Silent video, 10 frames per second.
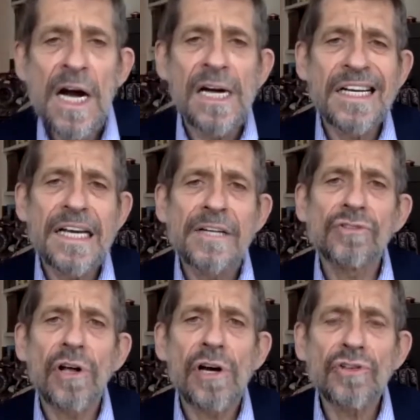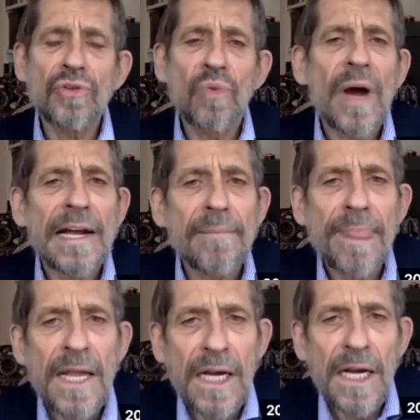And along the way,
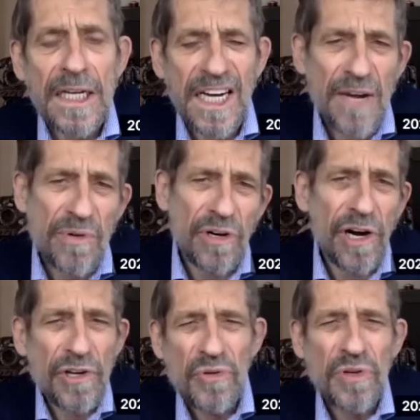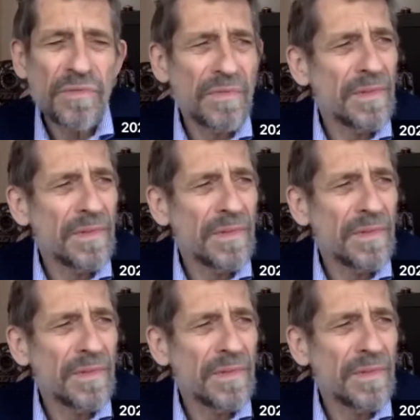and I would argue